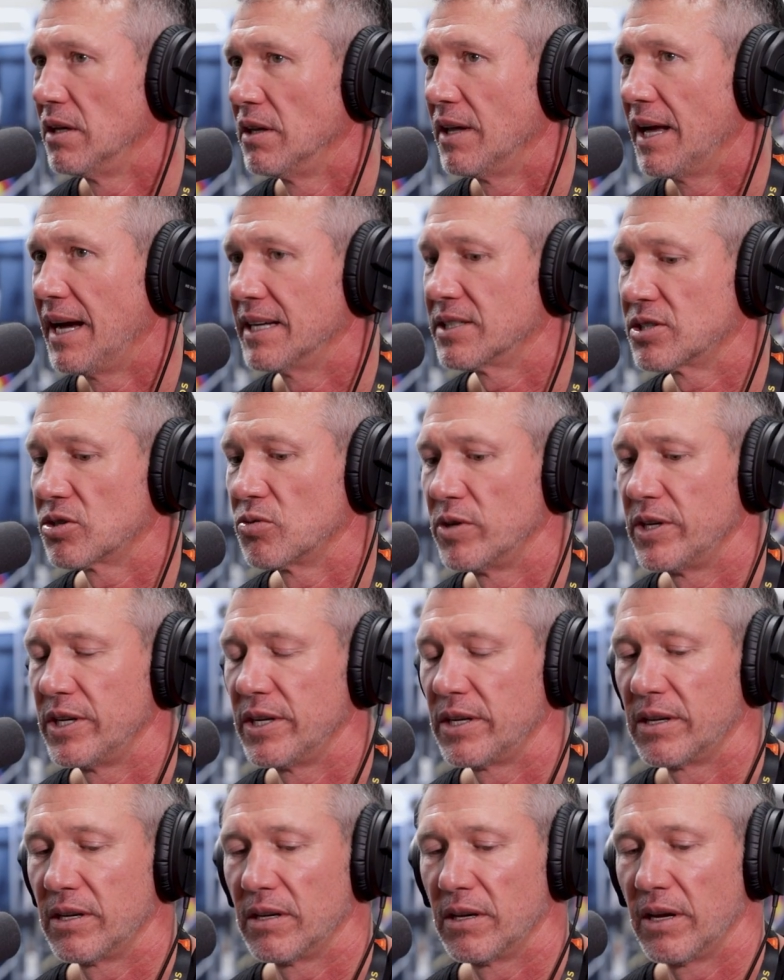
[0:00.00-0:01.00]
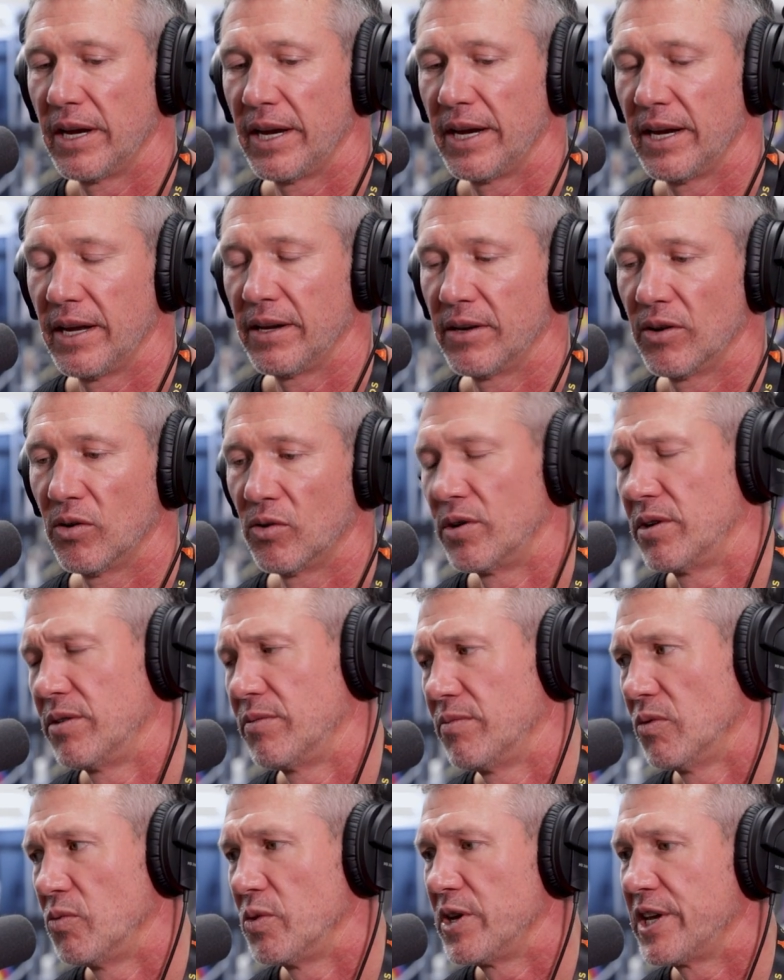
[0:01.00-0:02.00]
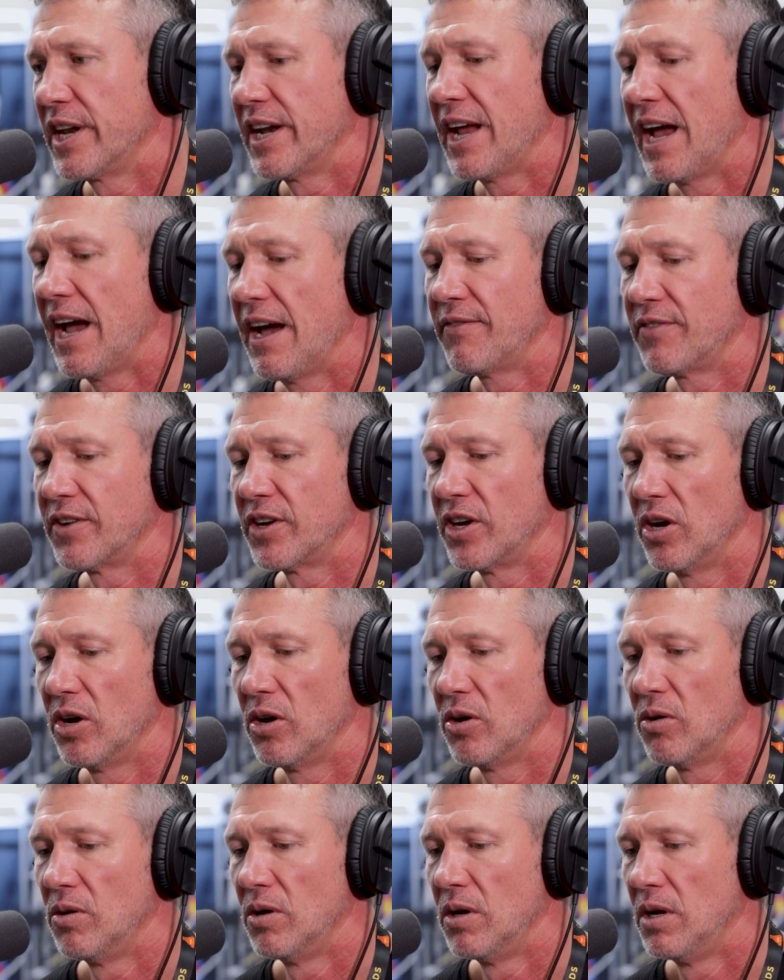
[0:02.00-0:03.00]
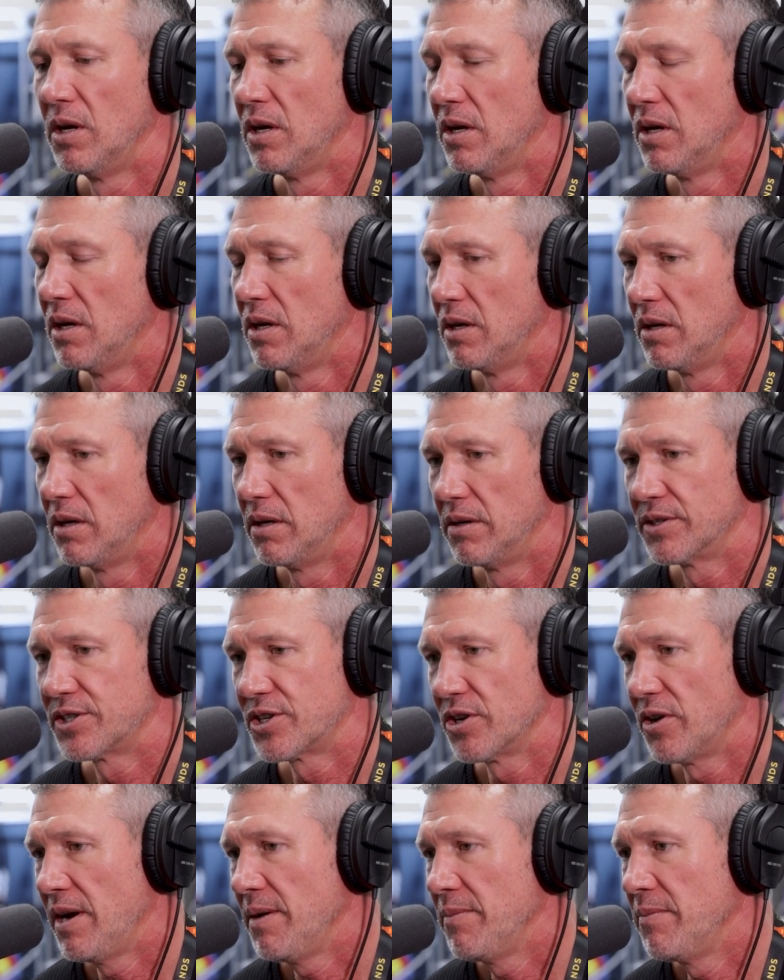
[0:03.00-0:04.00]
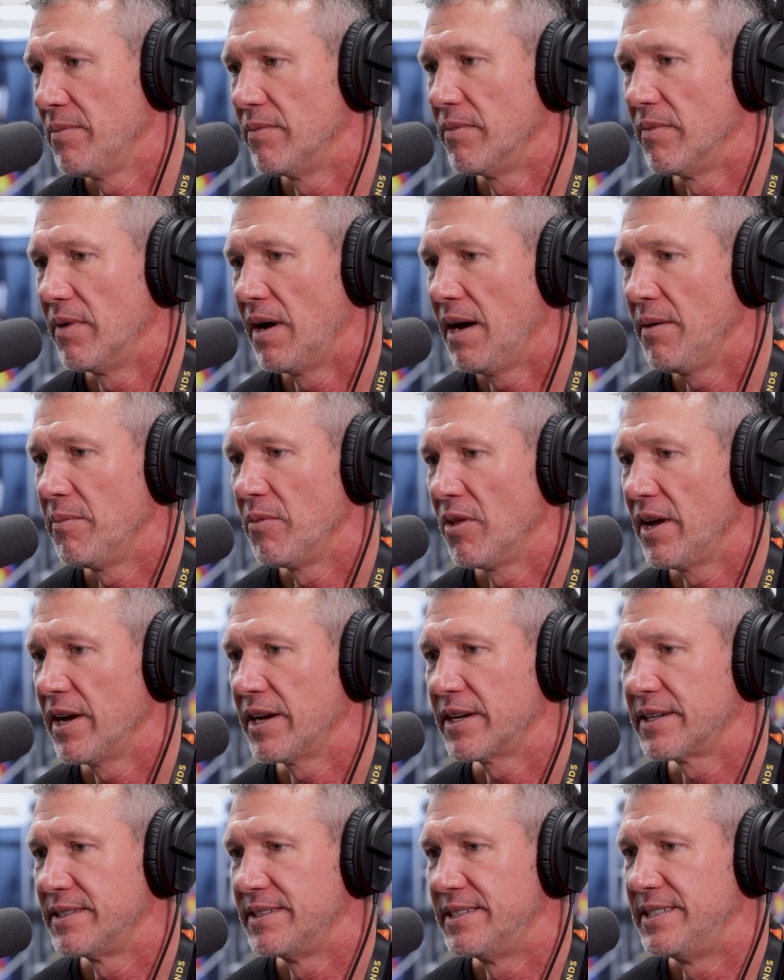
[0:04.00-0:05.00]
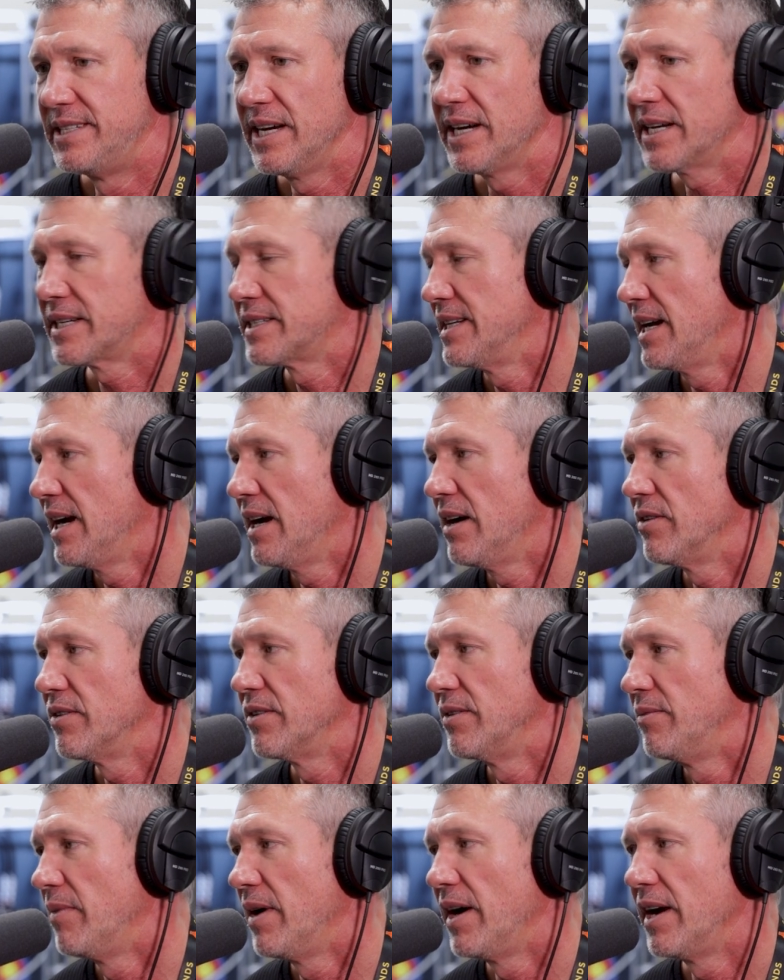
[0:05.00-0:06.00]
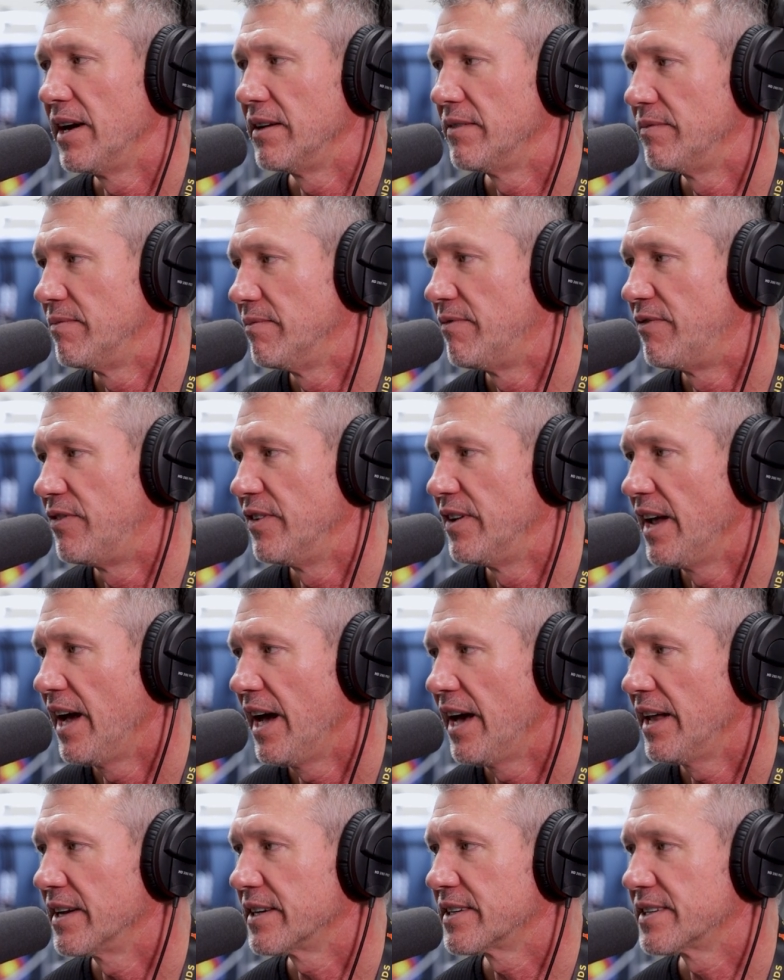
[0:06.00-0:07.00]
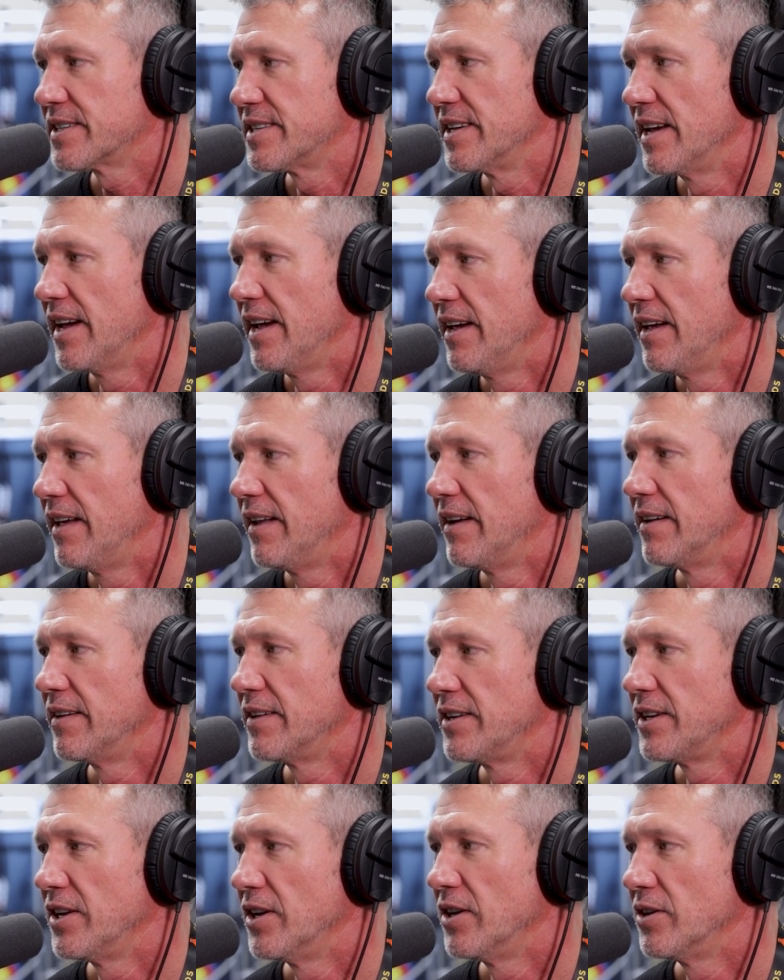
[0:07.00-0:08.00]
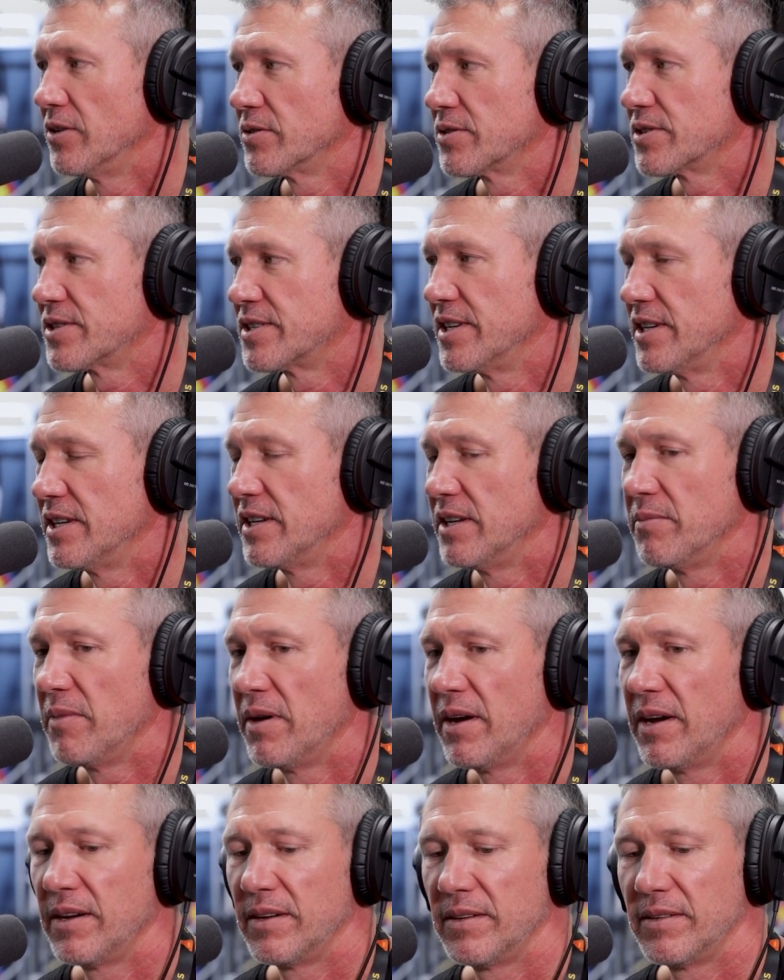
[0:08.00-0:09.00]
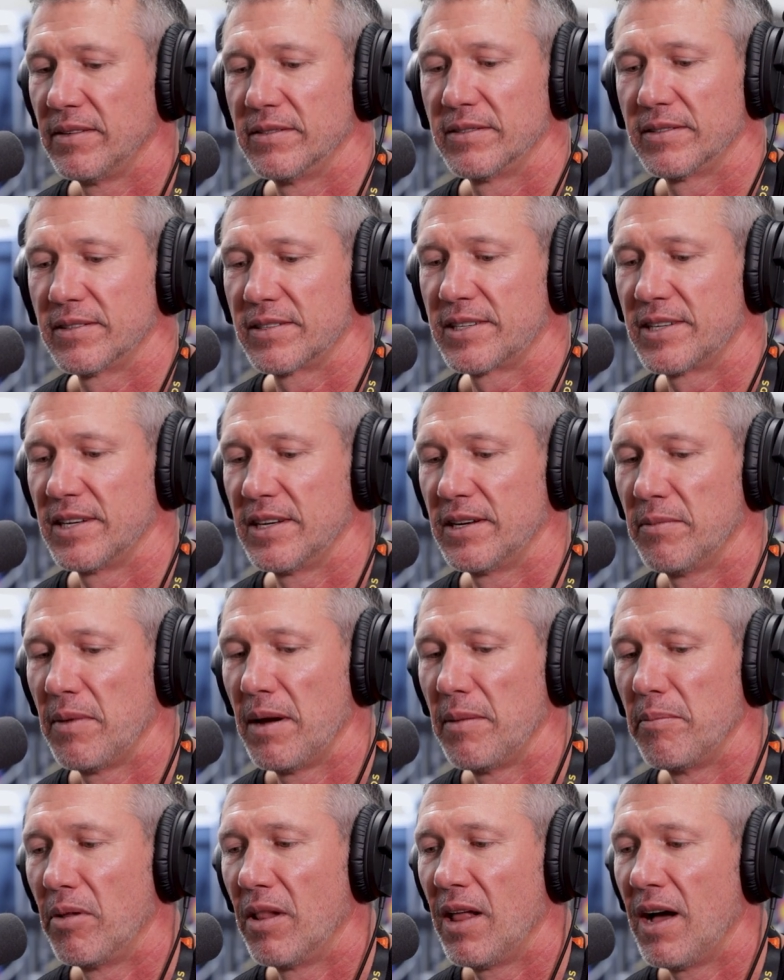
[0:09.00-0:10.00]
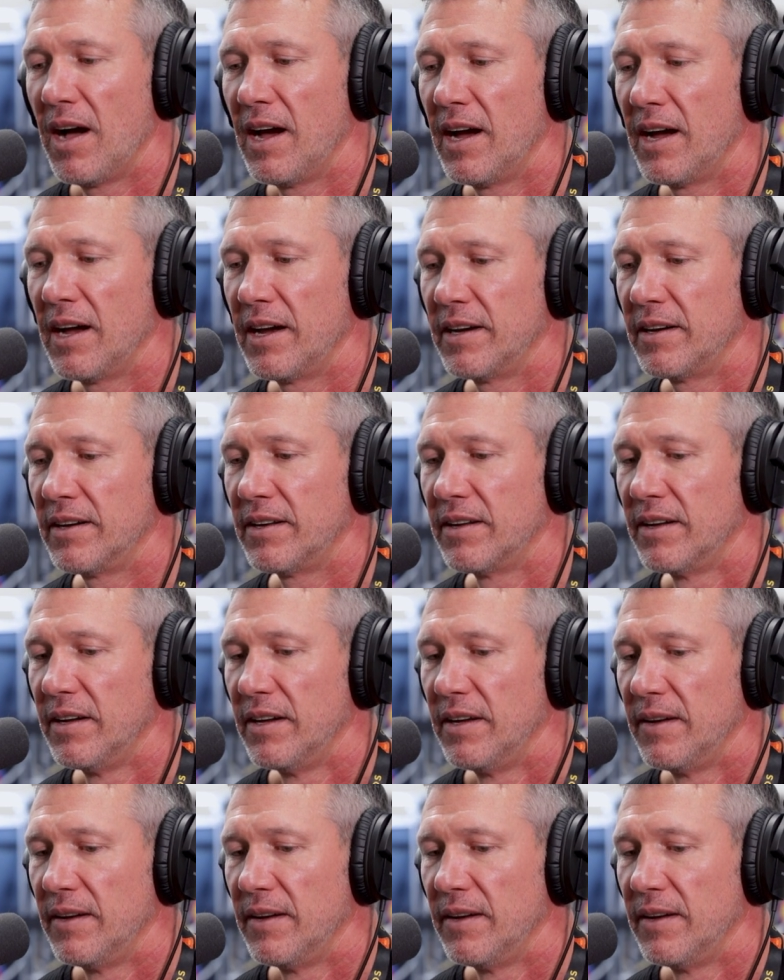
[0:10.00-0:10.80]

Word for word: last week, and or a week and a half ago. So I'm I'm like decked out in my Fanatic set, you know, sitting in my sitting in my blind,